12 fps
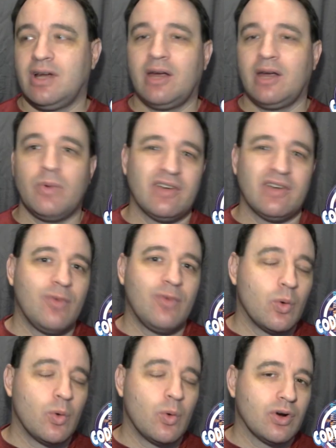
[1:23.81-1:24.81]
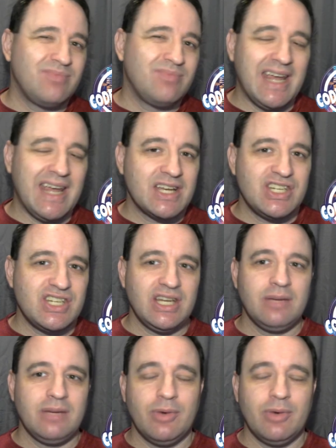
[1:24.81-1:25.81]
I went for a
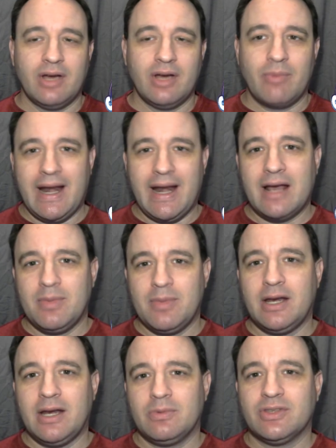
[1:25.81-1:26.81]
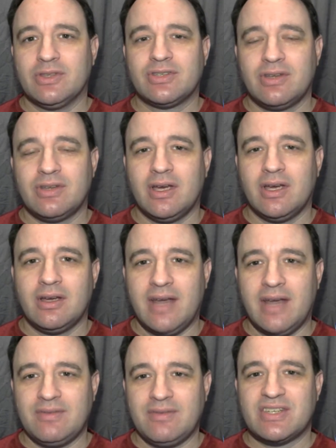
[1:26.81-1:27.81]
PhD, but ran out of money when the
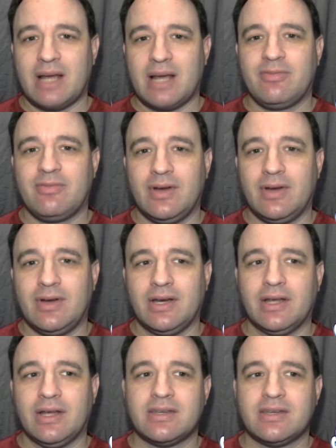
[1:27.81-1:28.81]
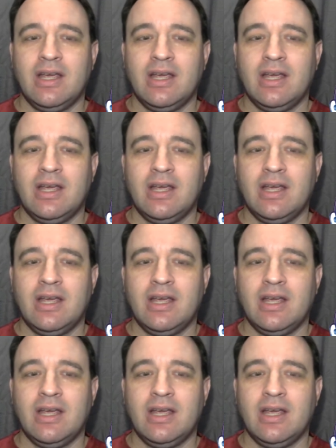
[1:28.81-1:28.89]
Navy stopped funding it.